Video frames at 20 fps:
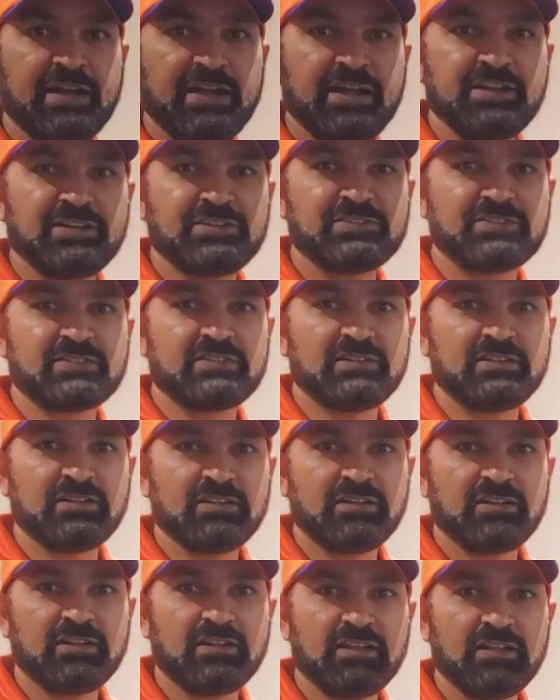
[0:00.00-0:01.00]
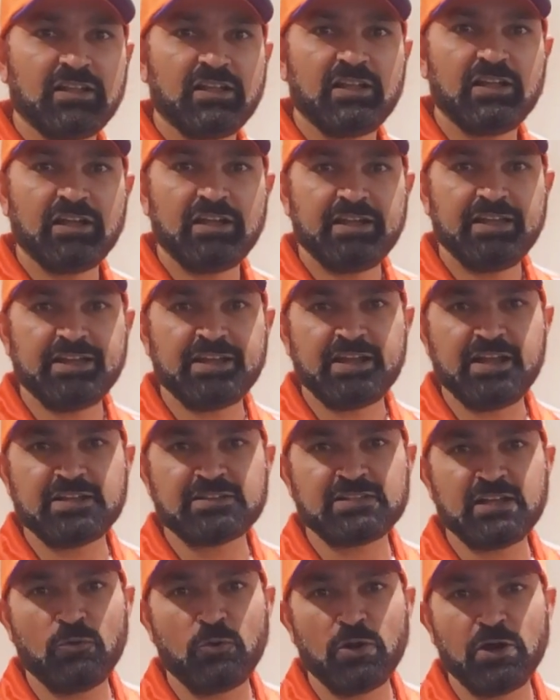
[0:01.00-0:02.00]
Hey
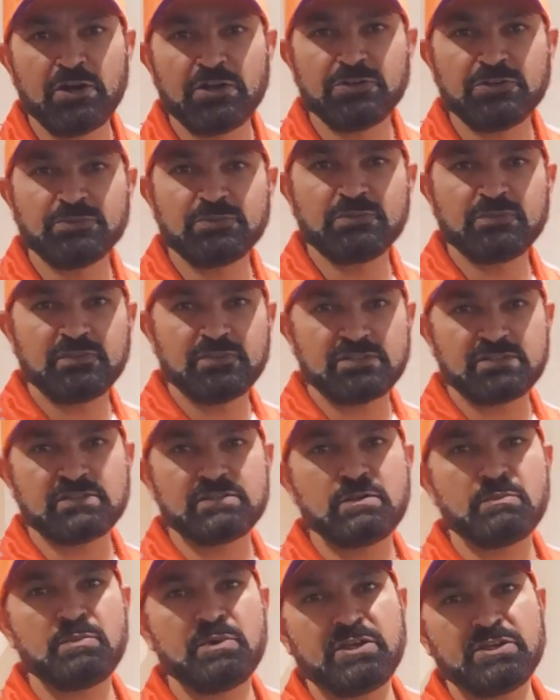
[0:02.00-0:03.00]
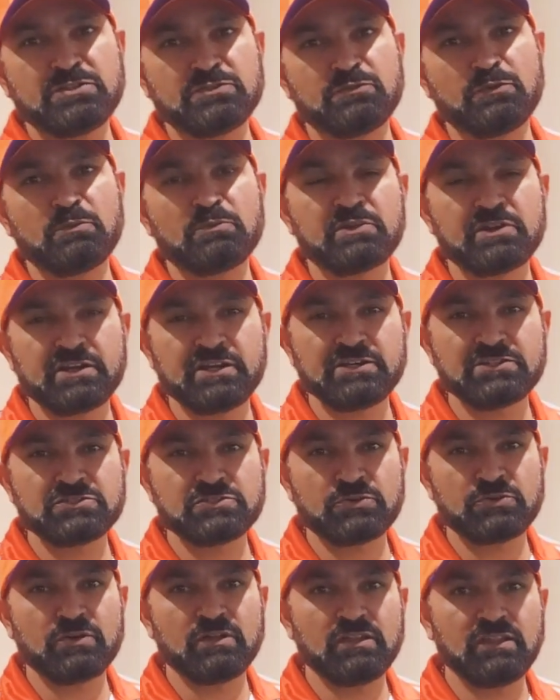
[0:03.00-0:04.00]
guys, how are you? This is Dipesh from Cricket
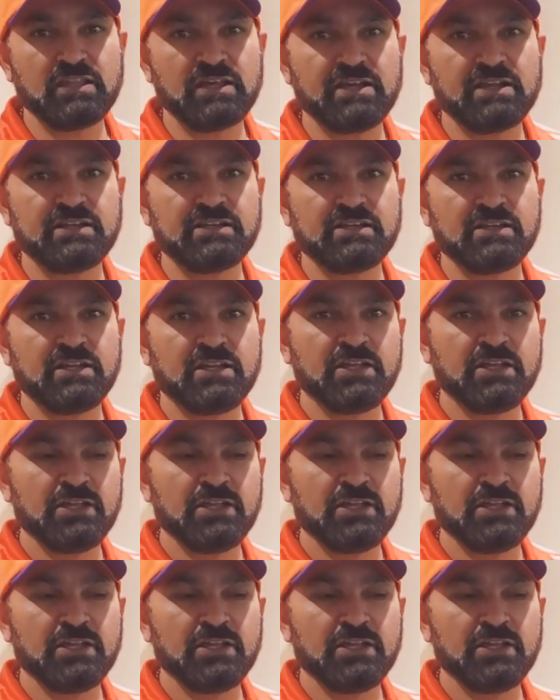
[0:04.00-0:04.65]
Store Online.